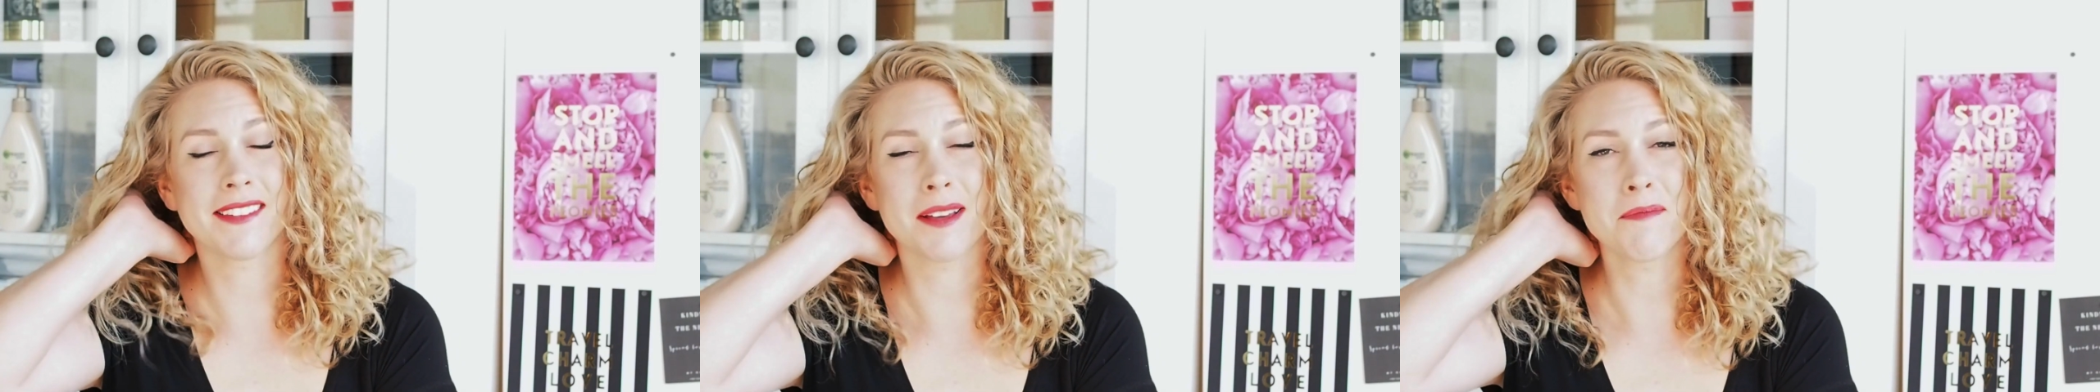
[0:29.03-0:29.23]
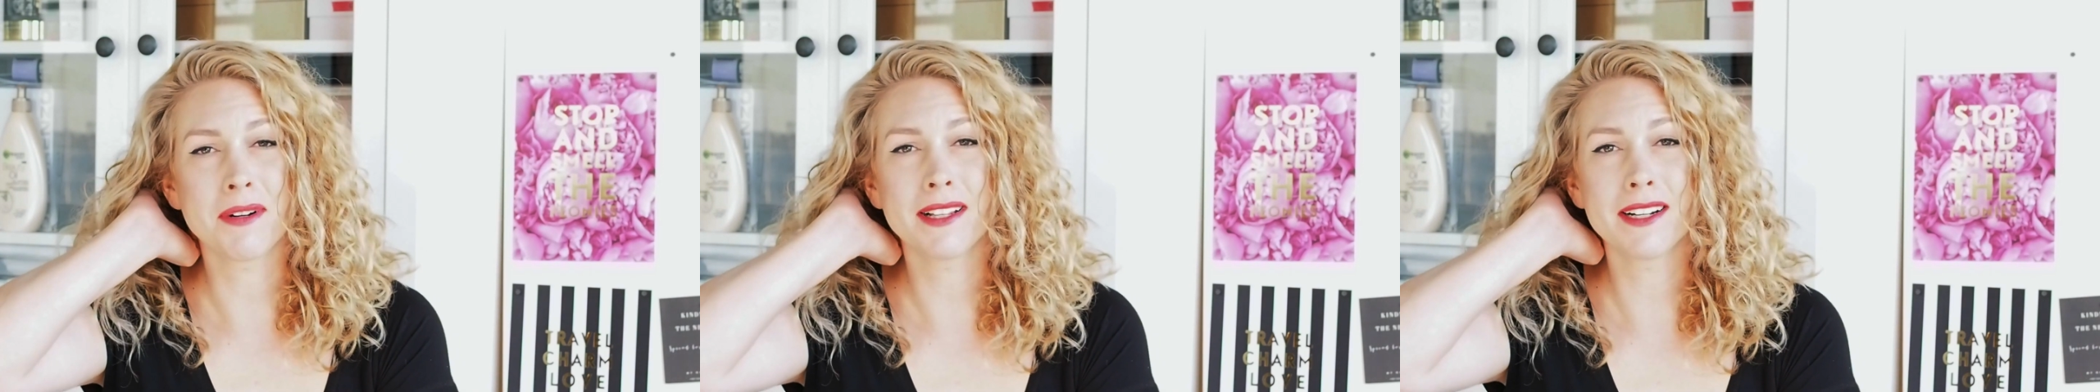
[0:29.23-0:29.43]

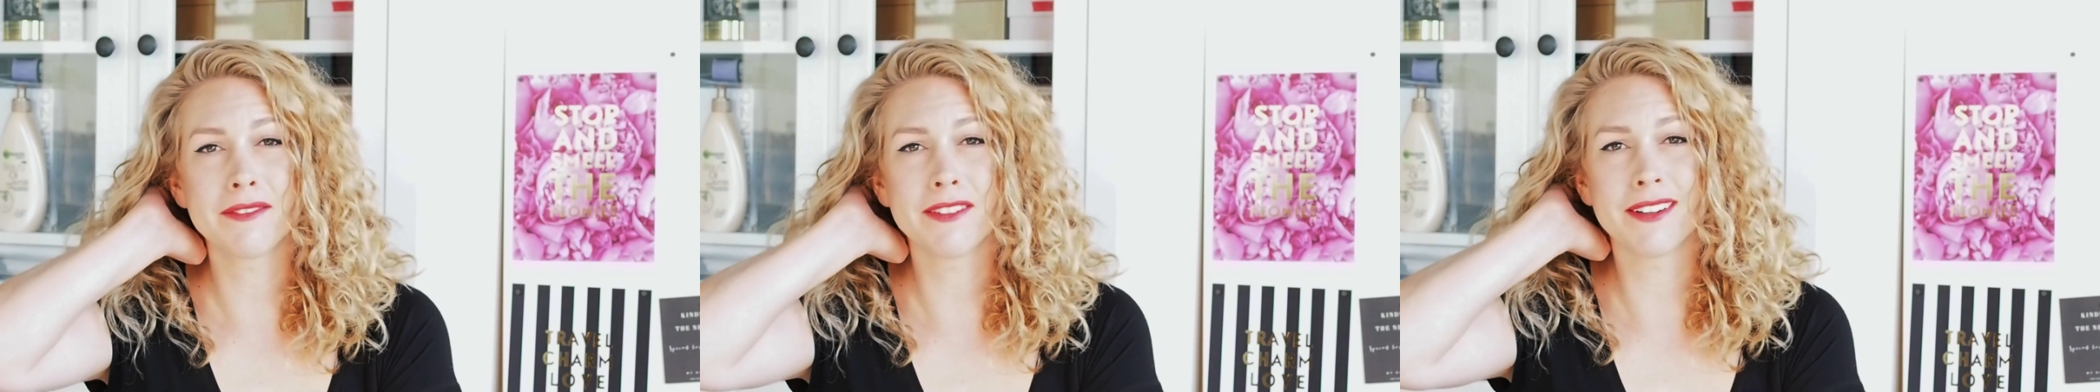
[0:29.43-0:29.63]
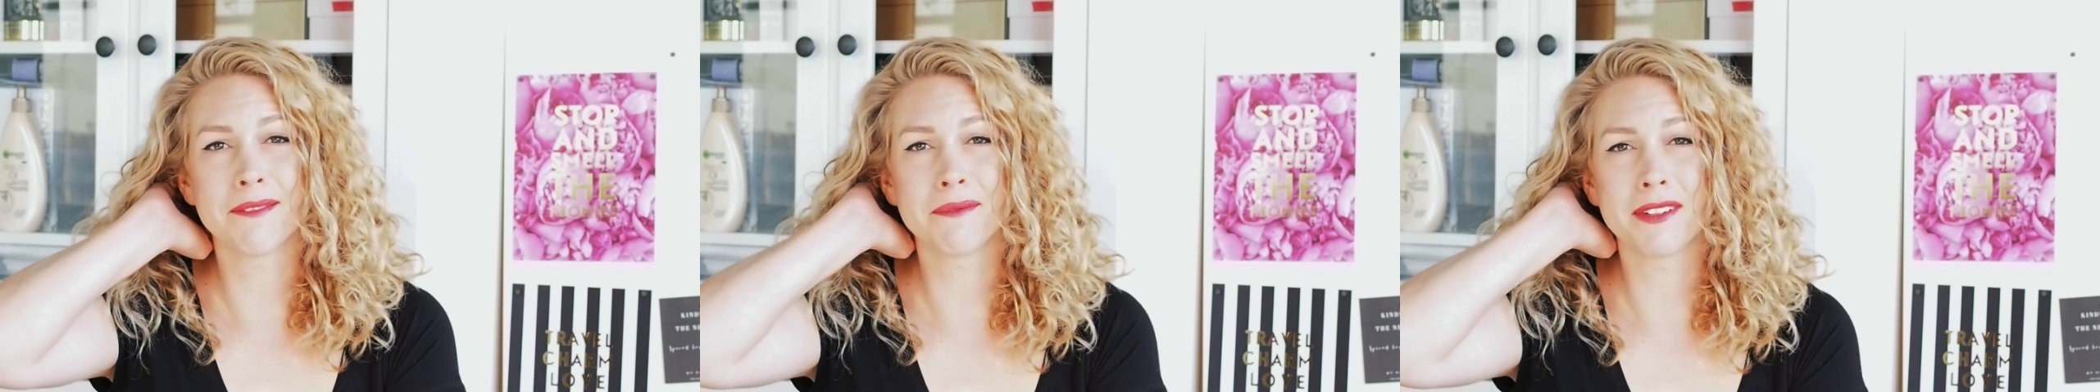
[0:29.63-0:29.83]
I put a little
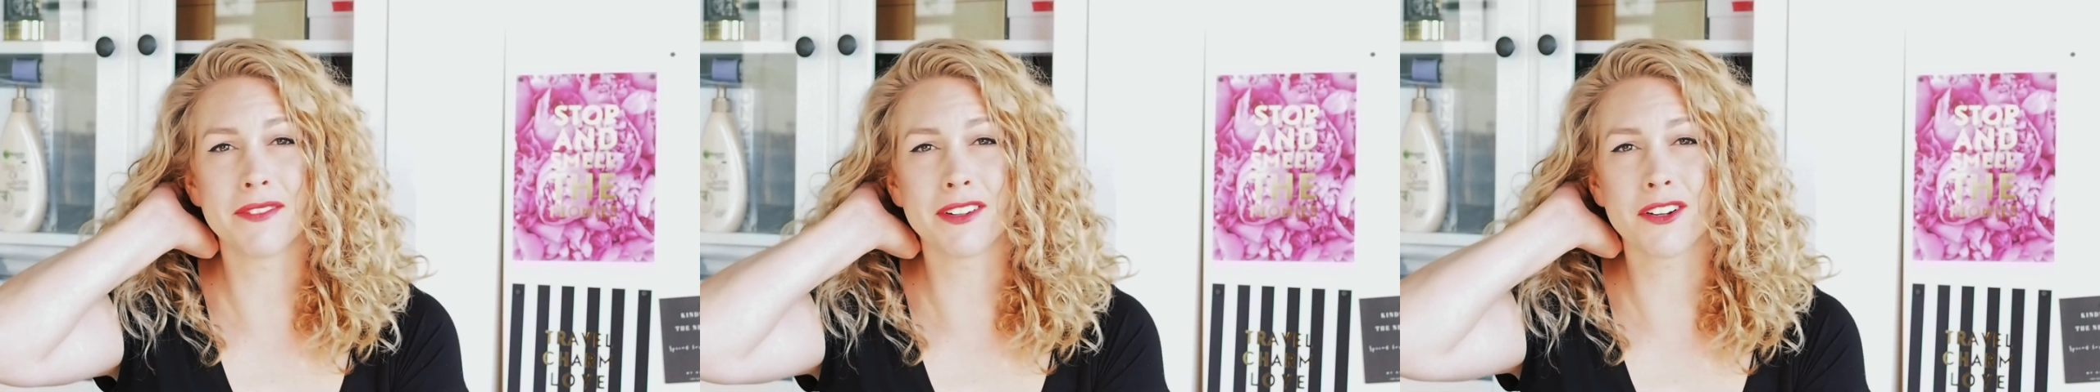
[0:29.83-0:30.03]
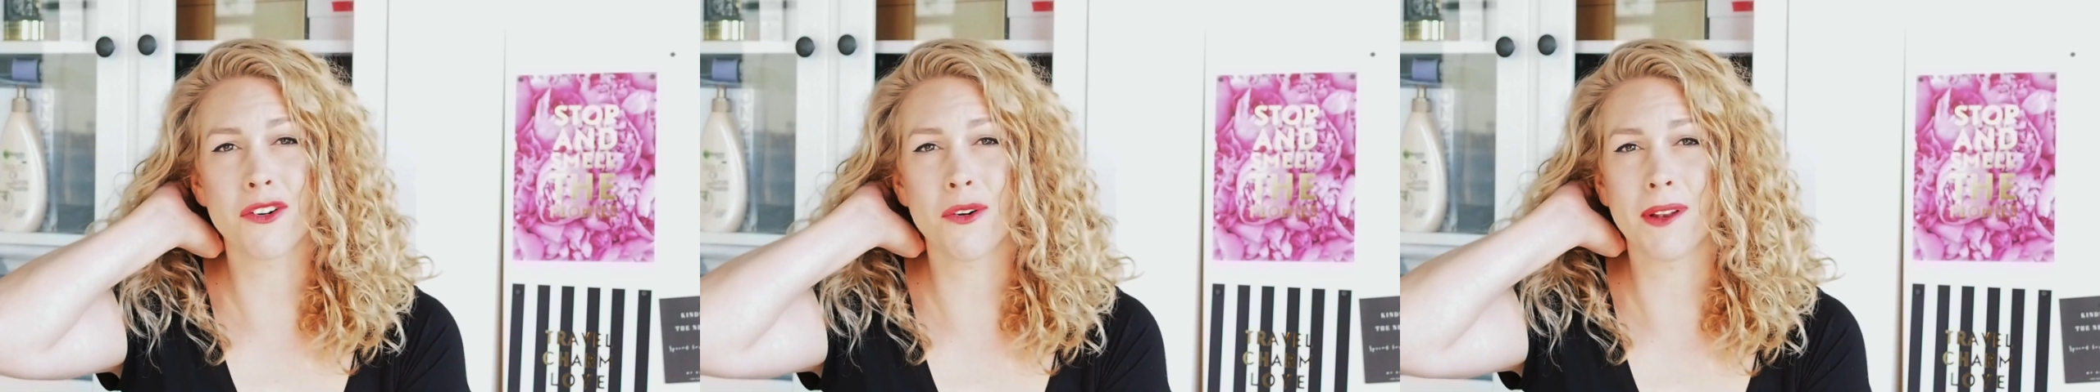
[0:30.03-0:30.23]
bit of a
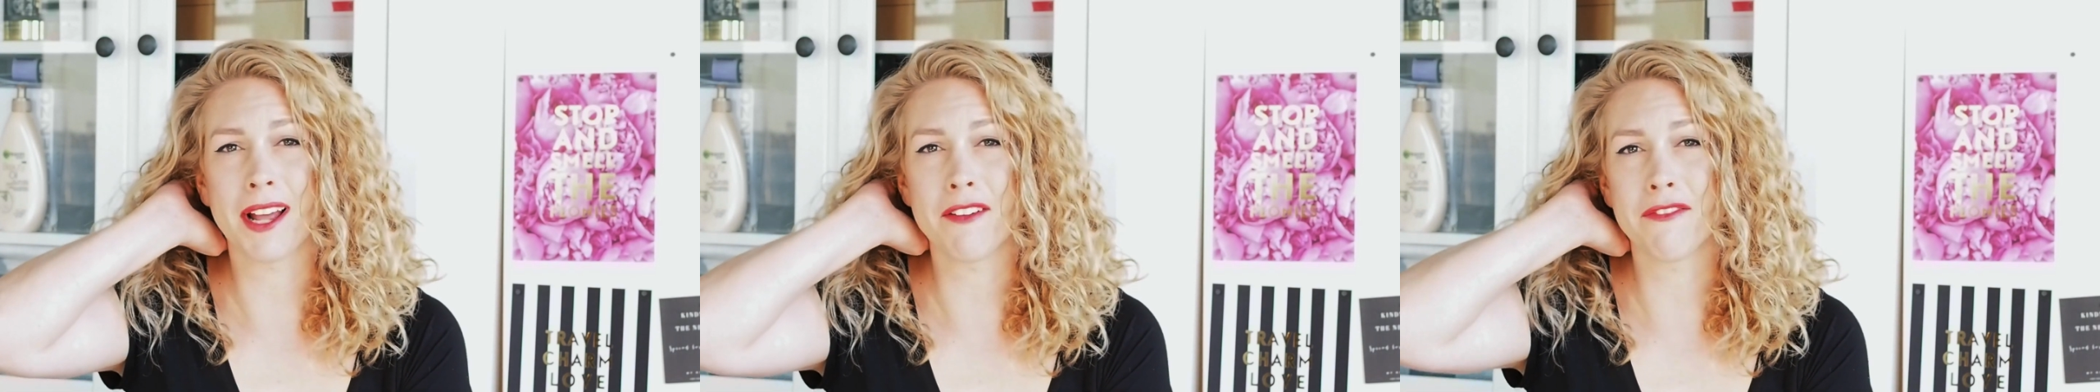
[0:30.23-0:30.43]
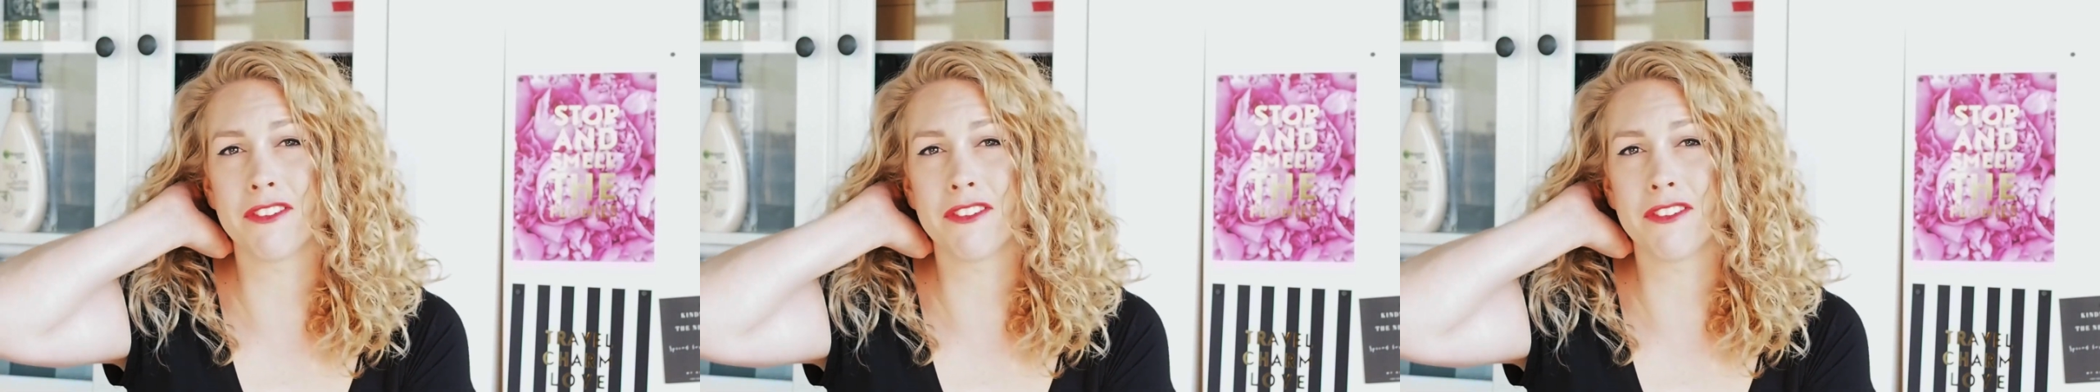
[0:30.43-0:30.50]
call out